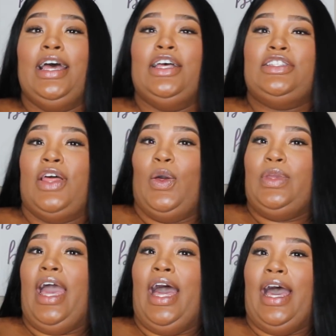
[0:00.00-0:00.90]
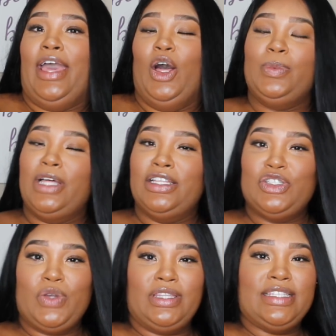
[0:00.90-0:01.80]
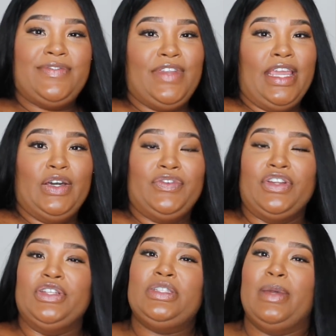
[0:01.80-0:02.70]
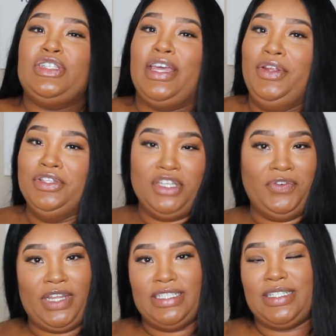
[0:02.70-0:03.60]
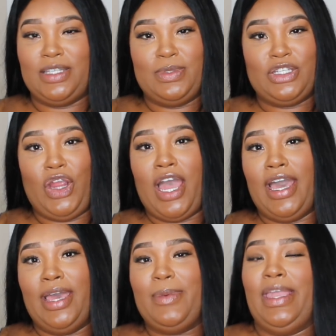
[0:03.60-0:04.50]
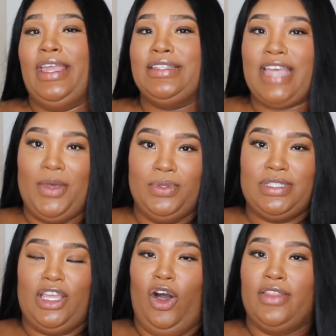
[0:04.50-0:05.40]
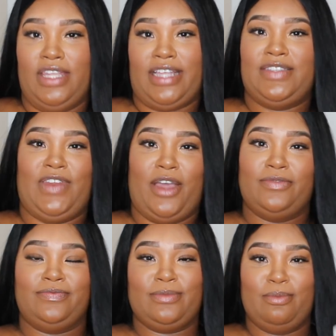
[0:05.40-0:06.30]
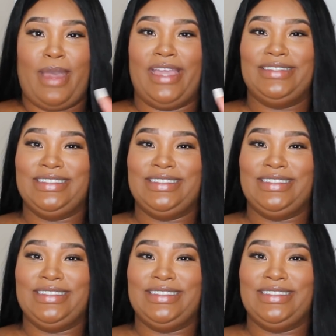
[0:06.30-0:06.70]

So yeah, I hope y'all enjoyed this video. If you're new to my channel, don't forget to subscribe, and I will see y'all in the next video. Bye.